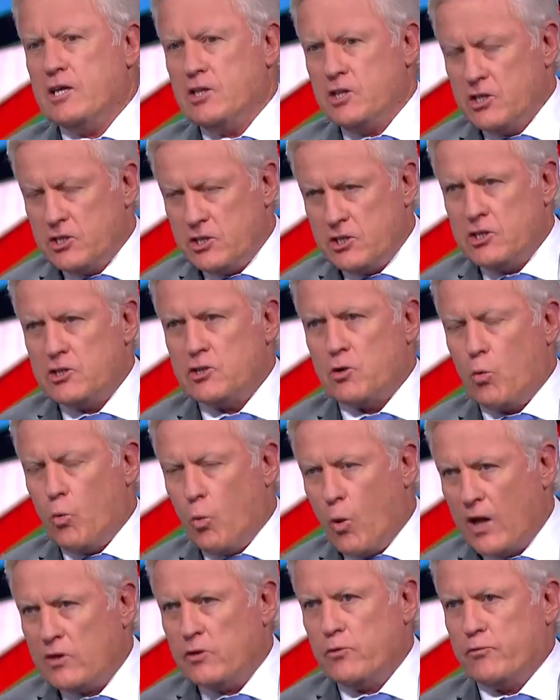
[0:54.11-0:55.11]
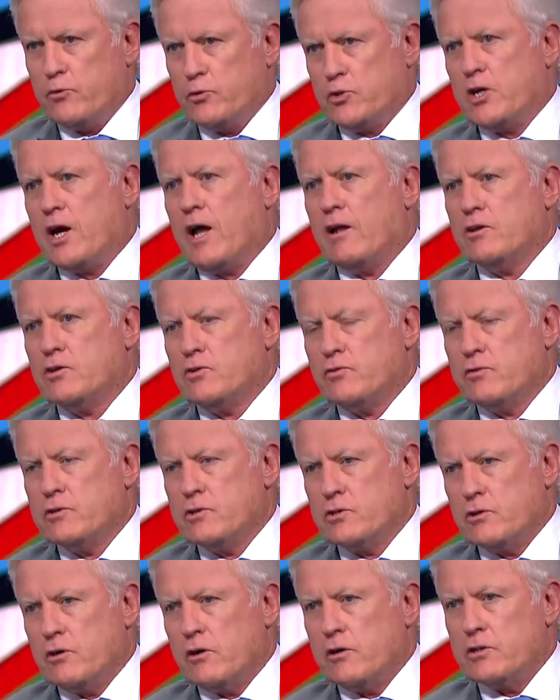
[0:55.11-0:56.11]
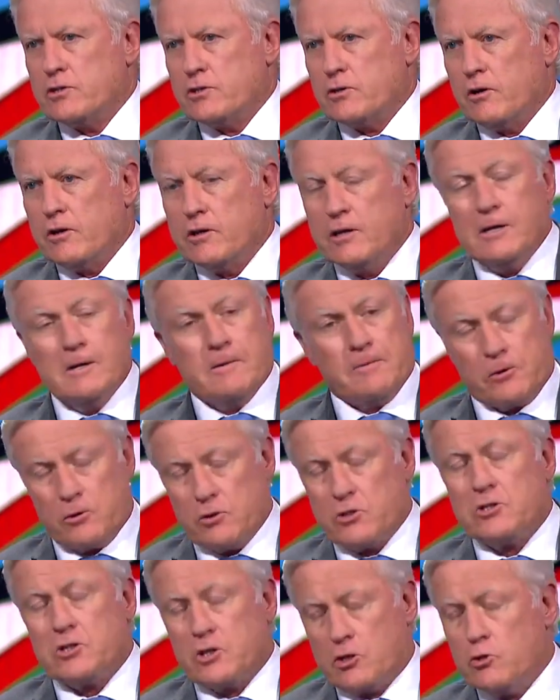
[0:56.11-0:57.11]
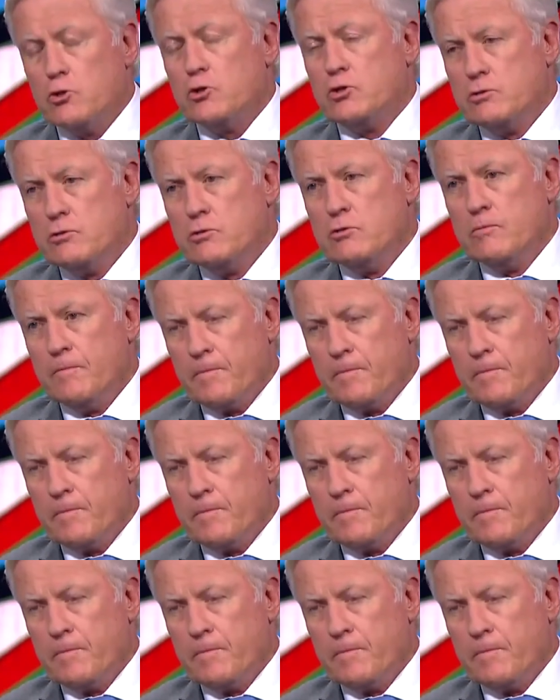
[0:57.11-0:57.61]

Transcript: this is a wonderful challenge for this Irish side because it's a good